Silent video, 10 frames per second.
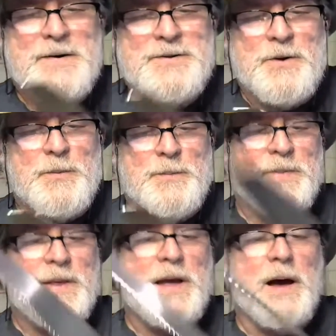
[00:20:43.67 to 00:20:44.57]
So
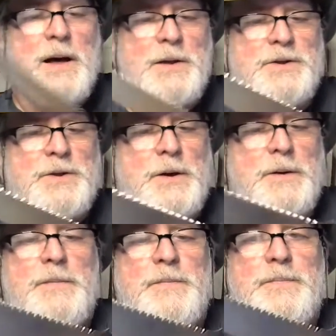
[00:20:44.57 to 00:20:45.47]
yeah, it's
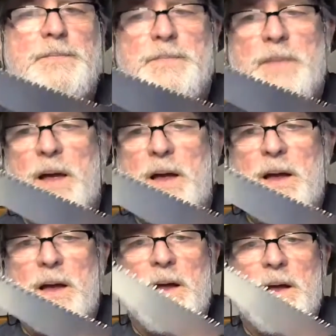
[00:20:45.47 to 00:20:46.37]
a
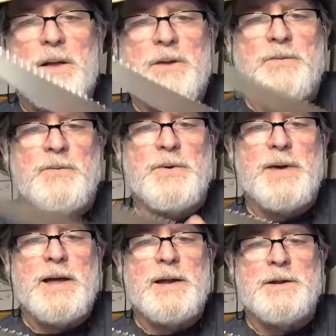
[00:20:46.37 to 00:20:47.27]
real
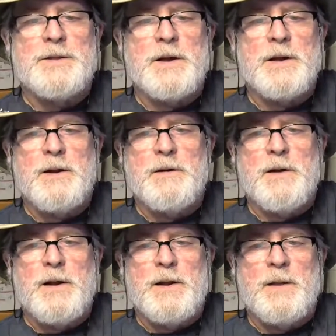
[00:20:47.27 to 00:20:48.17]
handy thing there,
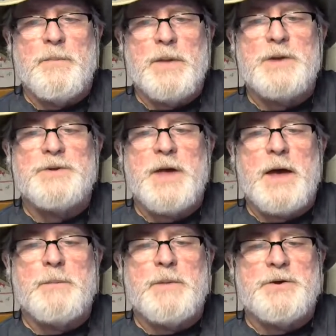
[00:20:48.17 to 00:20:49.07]
and the blades
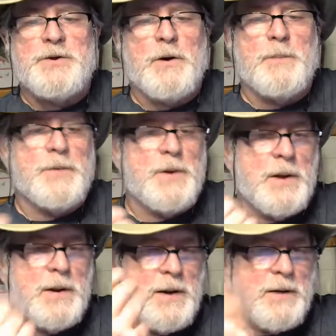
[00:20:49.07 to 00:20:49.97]
can be sharpened.
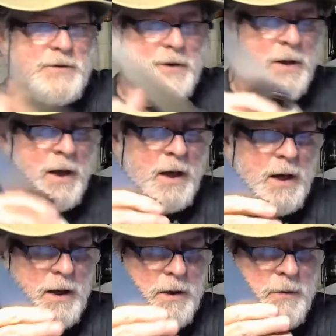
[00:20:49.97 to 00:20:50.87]
And that was a
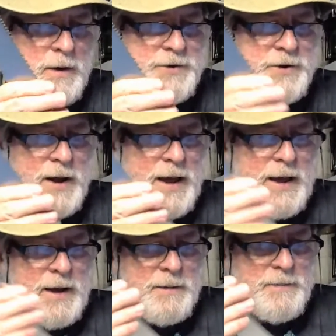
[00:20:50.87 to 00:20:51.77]
question I
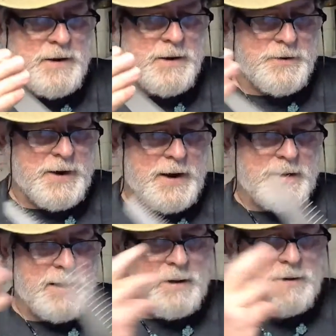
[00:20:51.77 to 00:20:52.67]
had the other day,
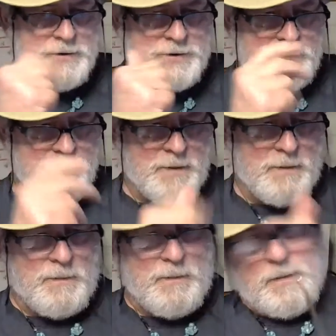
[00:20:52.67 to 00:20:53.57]
and I
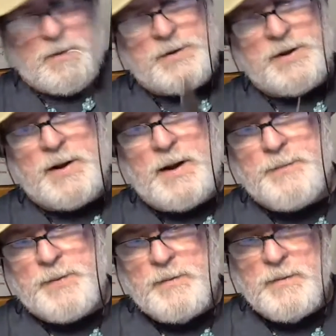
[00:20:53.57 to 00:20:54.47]
looked it up.